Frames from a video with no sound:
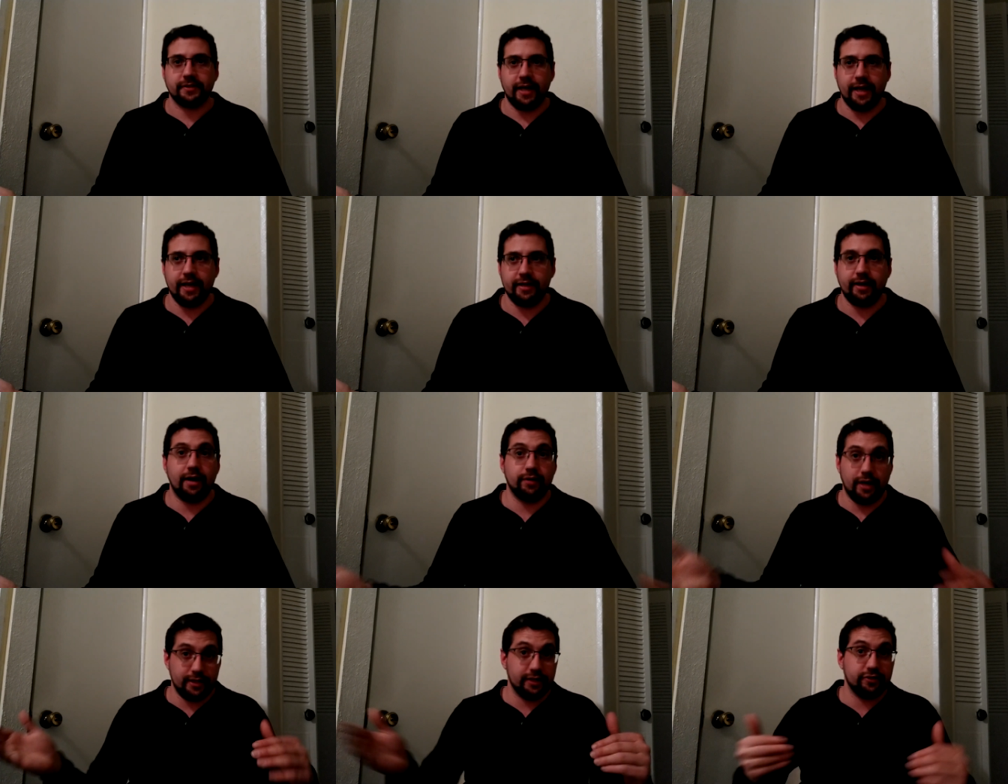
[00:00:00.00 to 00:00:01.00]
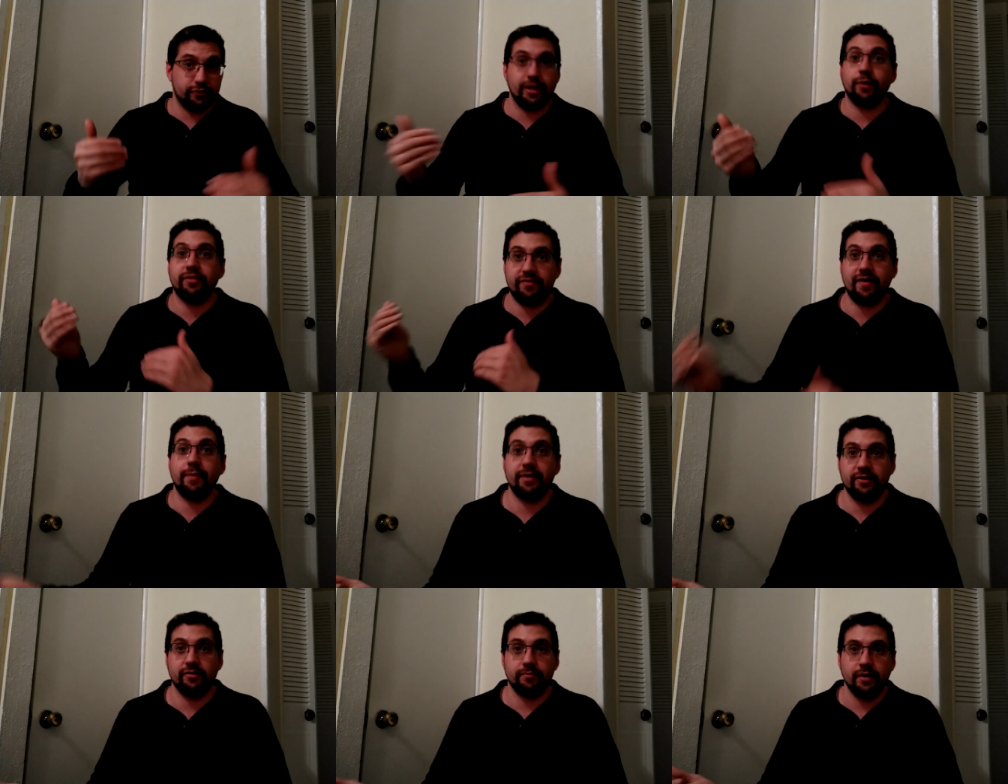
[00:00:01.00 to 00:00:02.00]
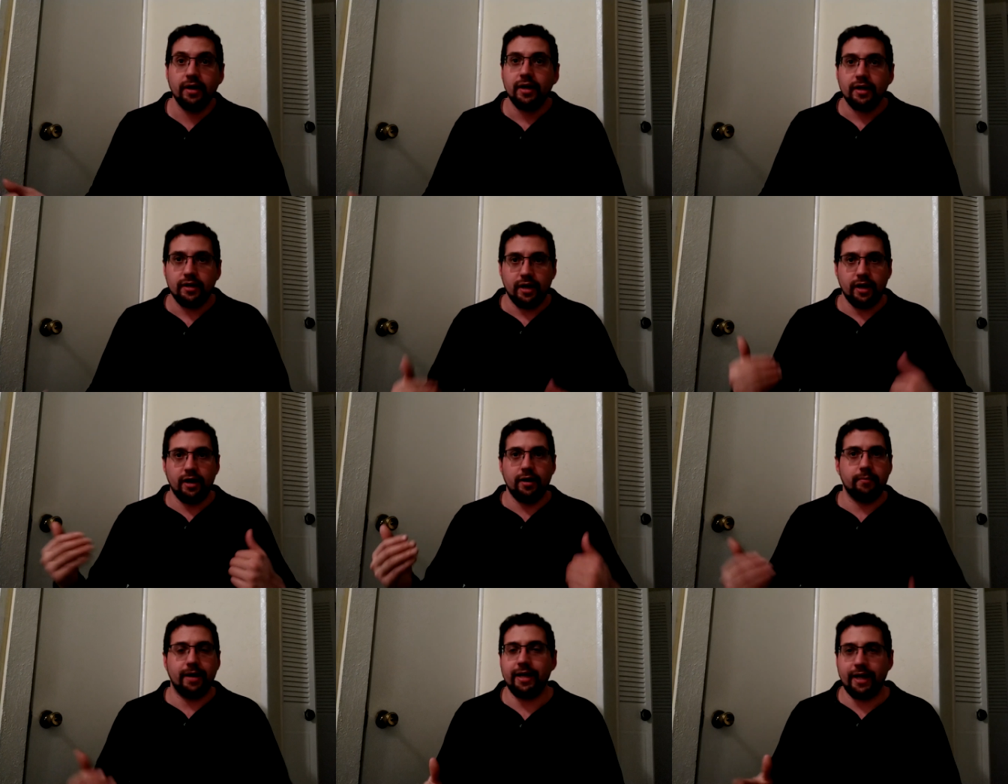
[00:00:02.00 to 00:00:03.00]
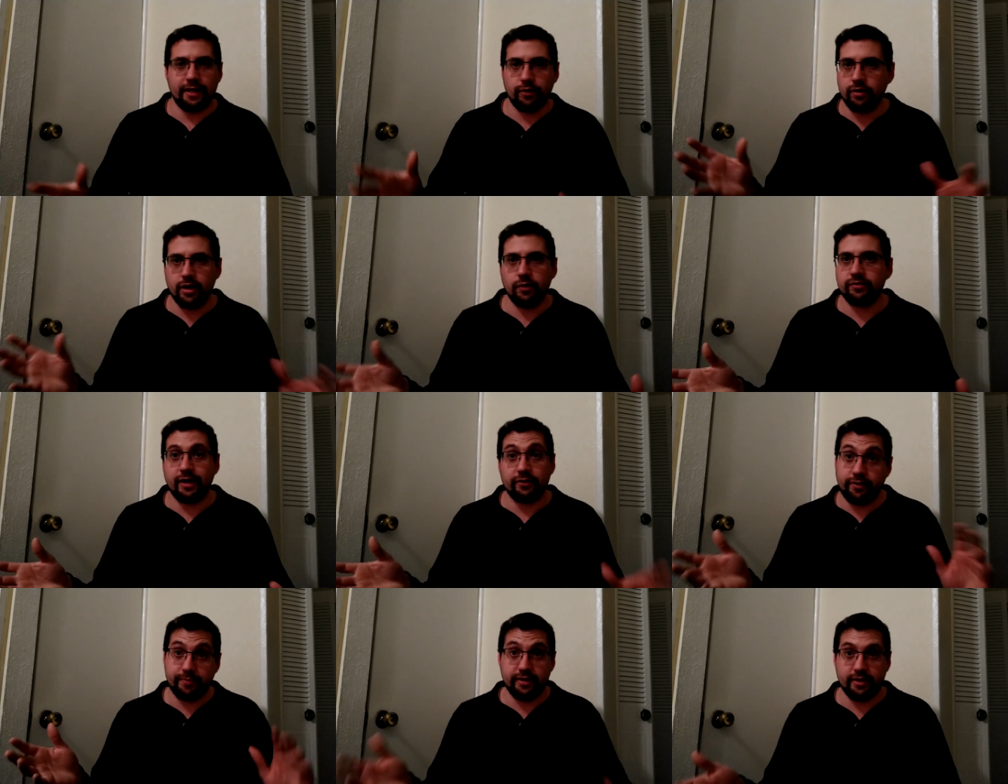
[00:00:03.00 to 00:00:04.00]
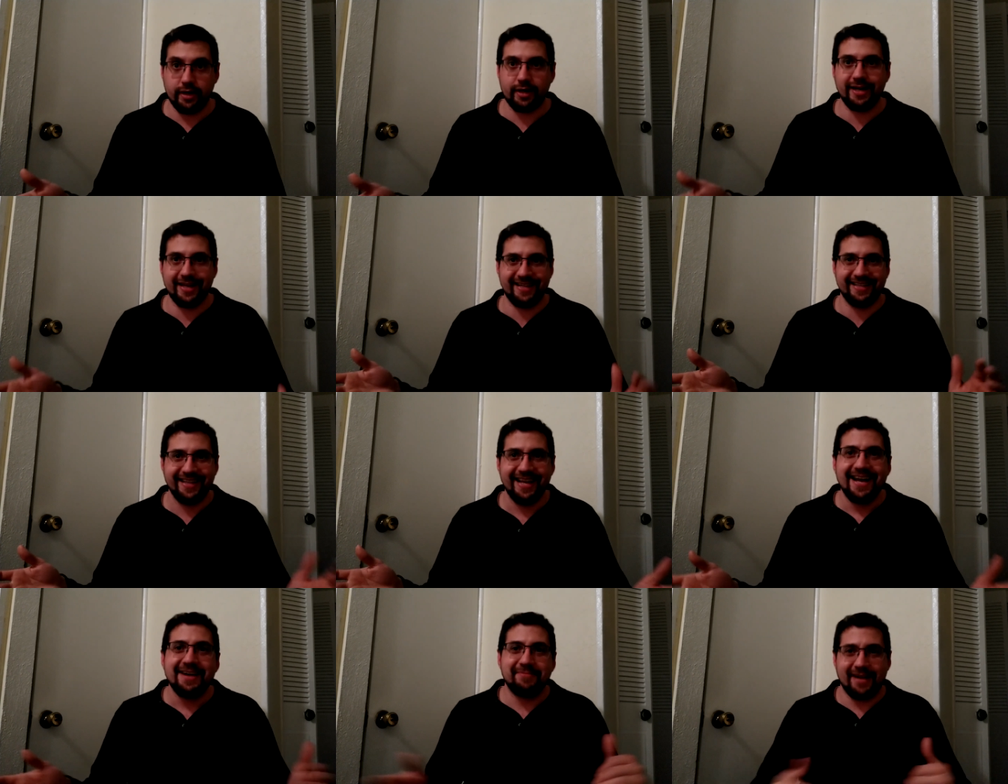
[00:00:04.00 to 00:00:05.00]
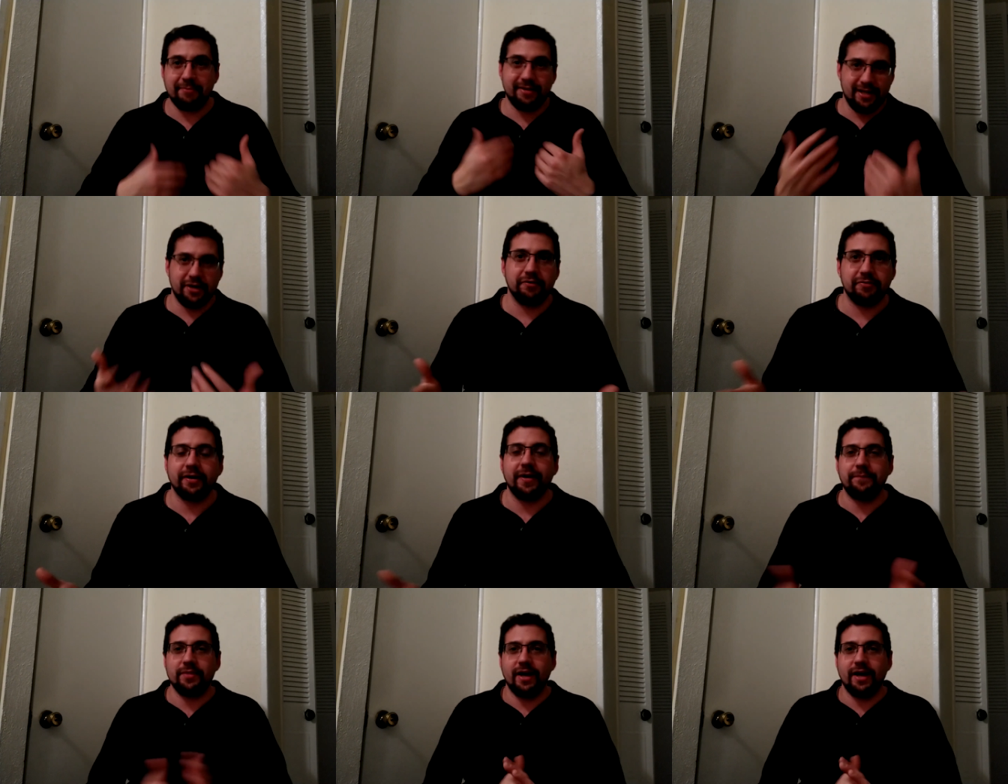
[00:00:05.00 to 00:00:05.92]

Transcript: And I'd like to do that with feminism. I don't know it's actually been done, but I'm going to go for it.